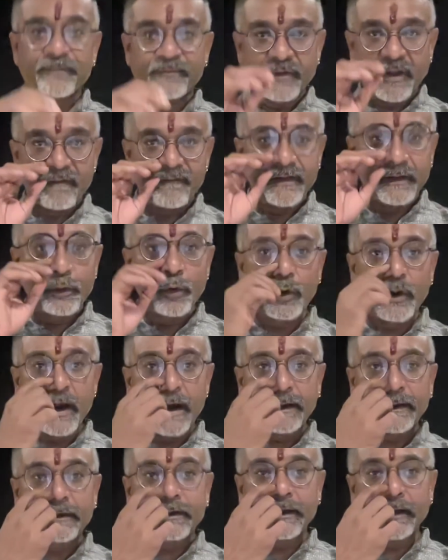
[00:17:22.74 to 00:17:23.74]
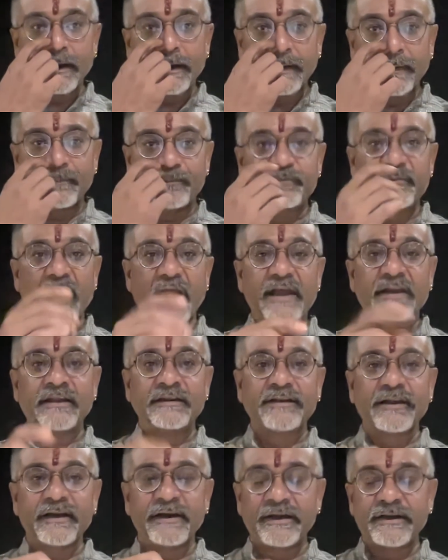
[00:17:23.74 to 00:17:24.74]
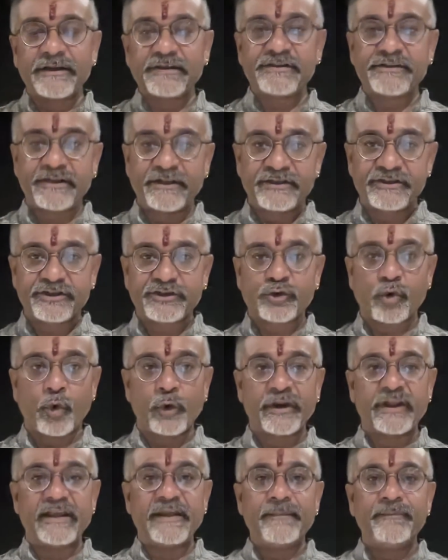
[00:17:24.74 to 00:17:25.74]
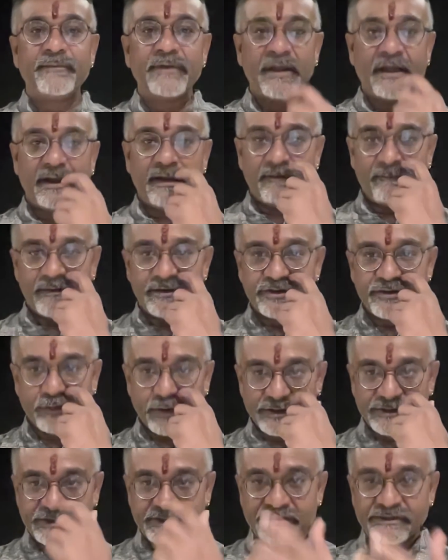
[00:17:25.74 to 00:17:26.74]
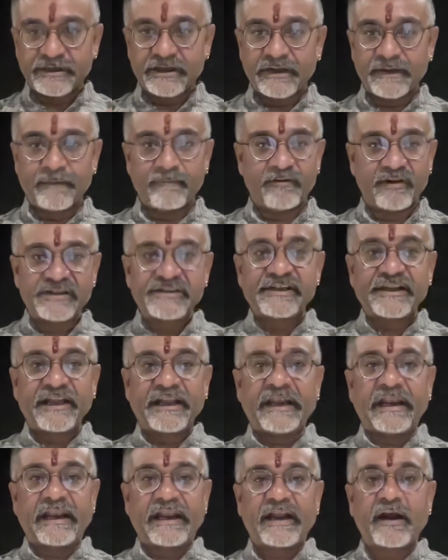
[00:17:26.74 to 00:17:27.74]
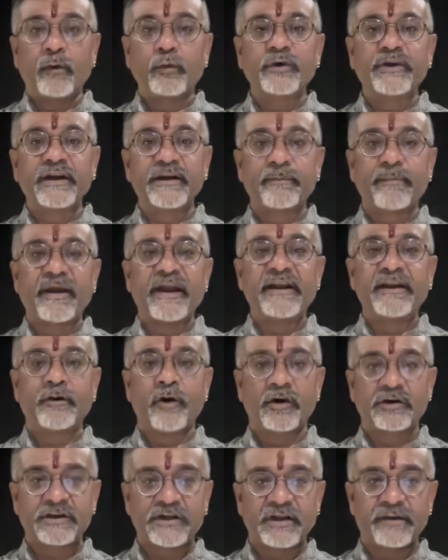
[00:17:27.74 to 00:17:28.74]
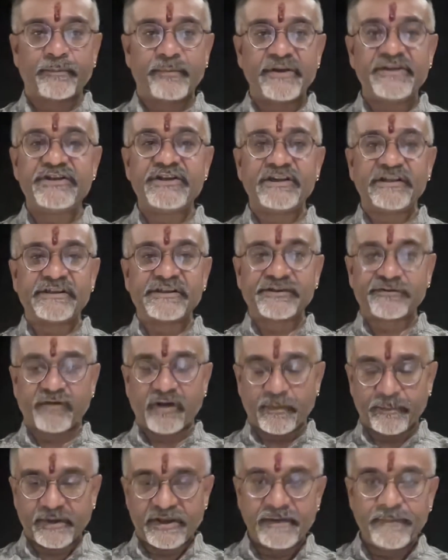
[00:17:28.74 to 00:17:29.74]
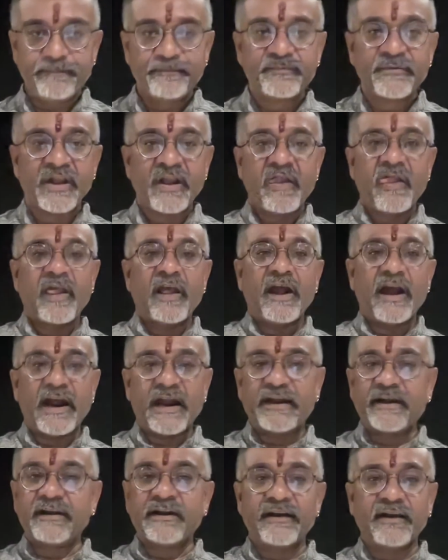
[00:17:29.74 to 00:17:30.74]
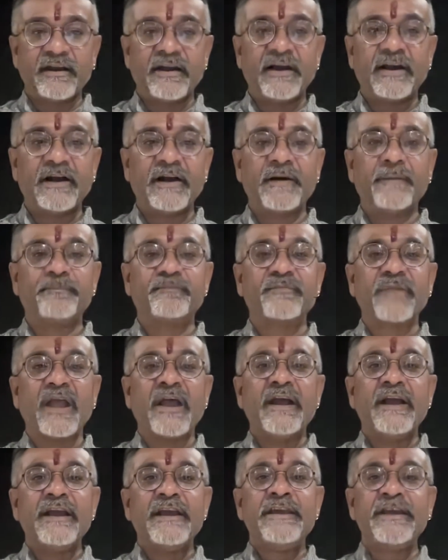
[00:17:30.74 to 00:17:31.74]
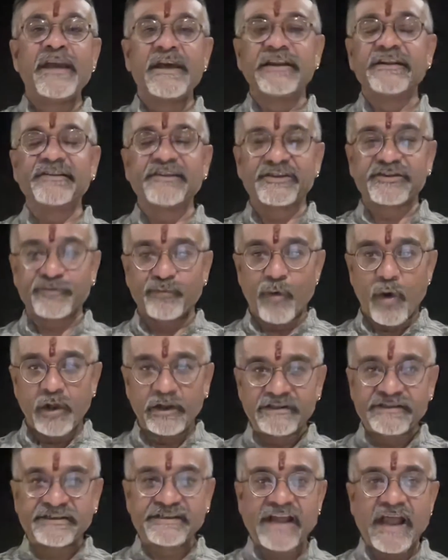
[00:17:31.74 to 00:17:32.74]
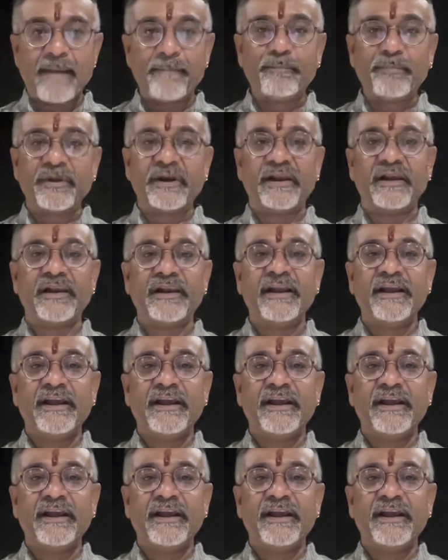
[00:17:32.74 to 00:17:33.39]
we look at another interesting story which was once again recounted by Dr. B.G.L. Swami, and here is a small sample